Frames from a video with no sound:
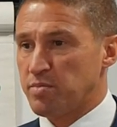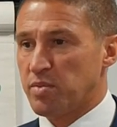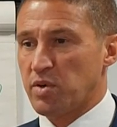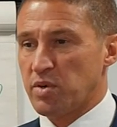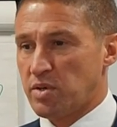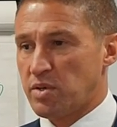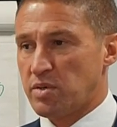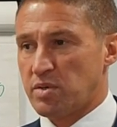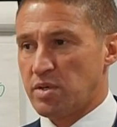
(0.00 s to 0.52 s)

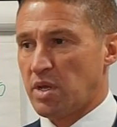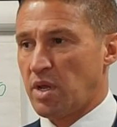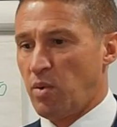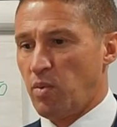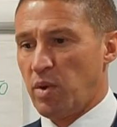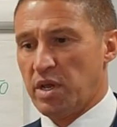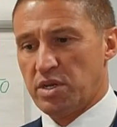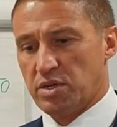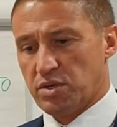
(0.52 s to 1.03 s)
but uh,
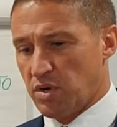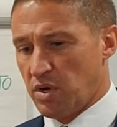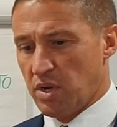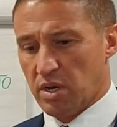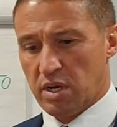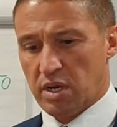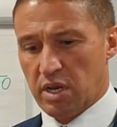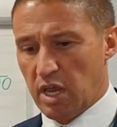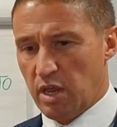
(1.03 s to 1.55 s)
we try
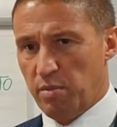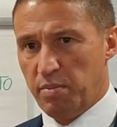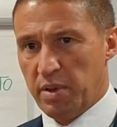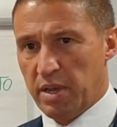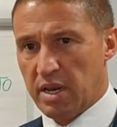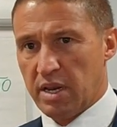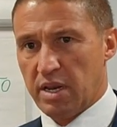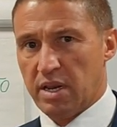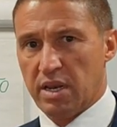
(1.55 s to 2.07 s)
and keep
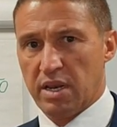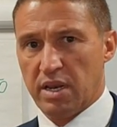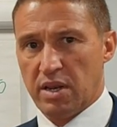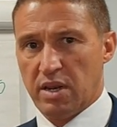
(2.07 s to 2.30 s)
it